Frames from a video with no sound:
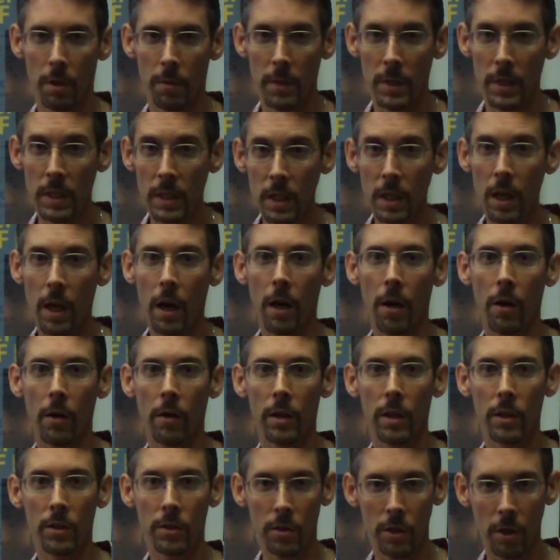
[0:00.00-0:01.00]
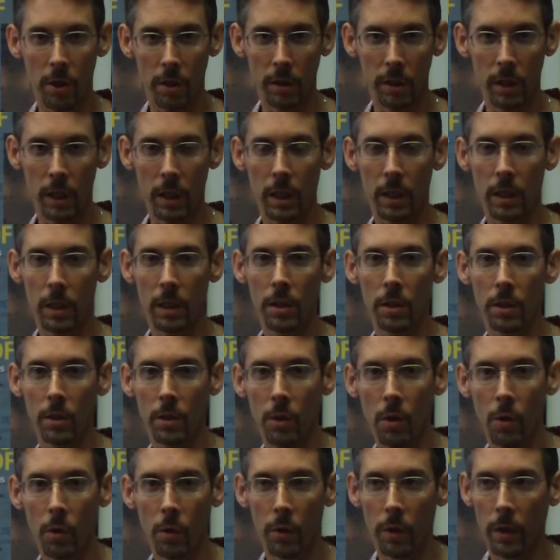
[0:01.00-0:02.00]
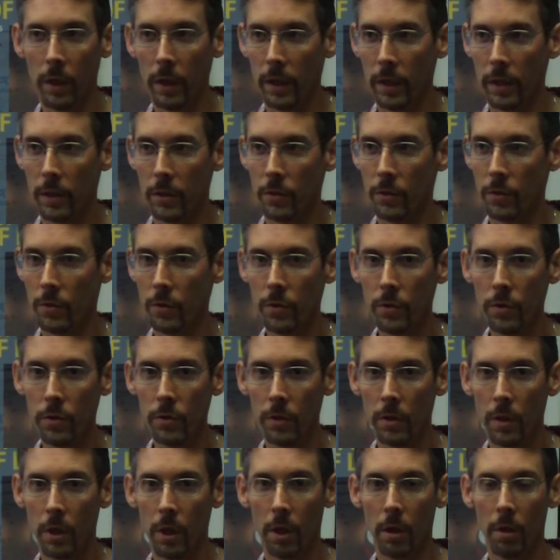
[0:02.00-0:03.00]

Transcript: in the area start getting into cold lasers,